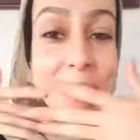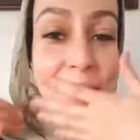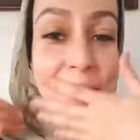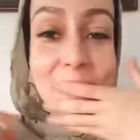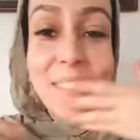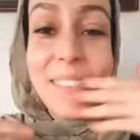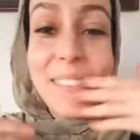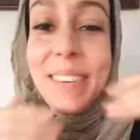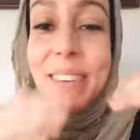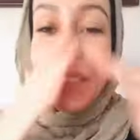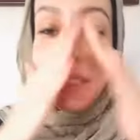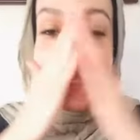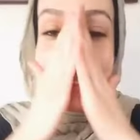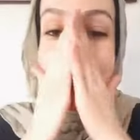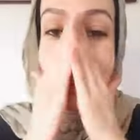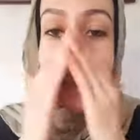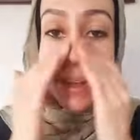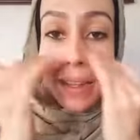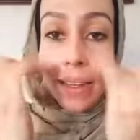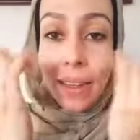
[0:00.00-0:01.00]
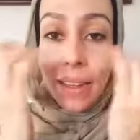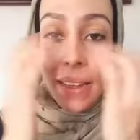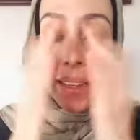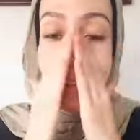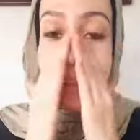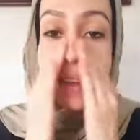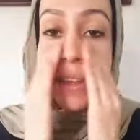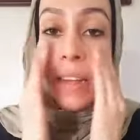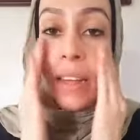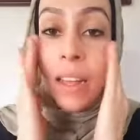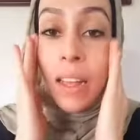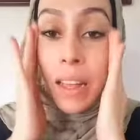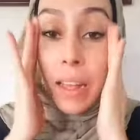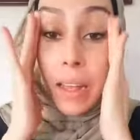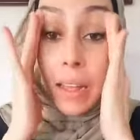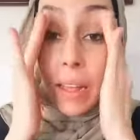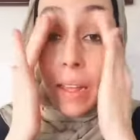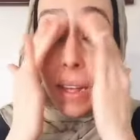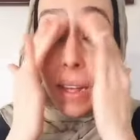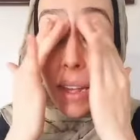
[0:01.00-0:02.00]
So you do that,
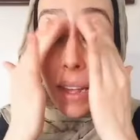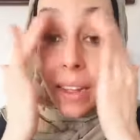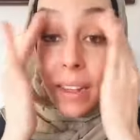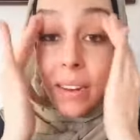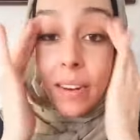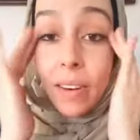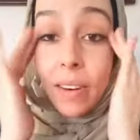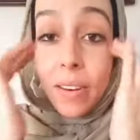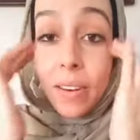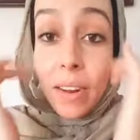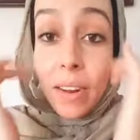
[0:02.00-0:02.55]
and